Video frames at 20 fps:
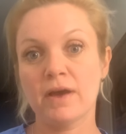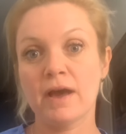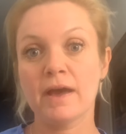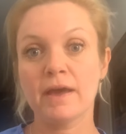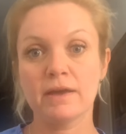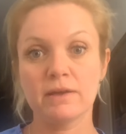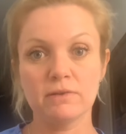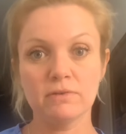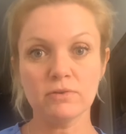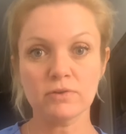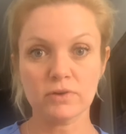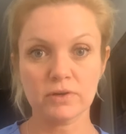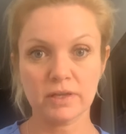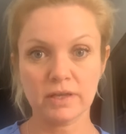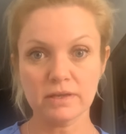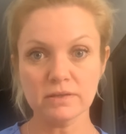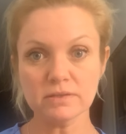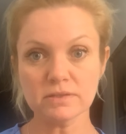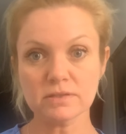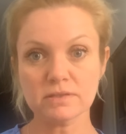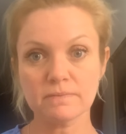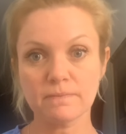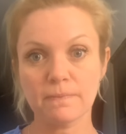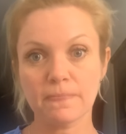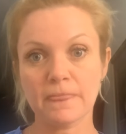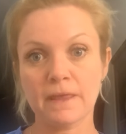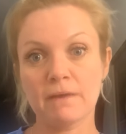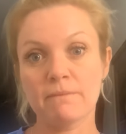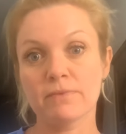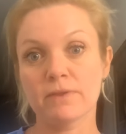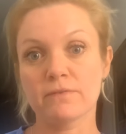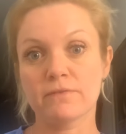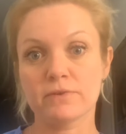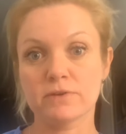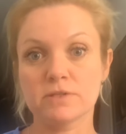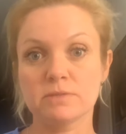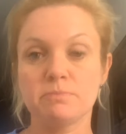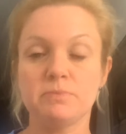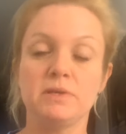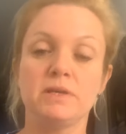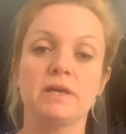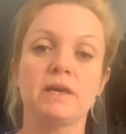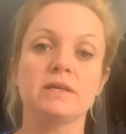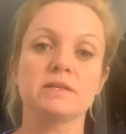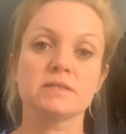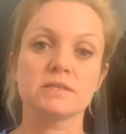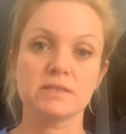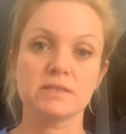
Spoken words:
hiatal hernias, the first being a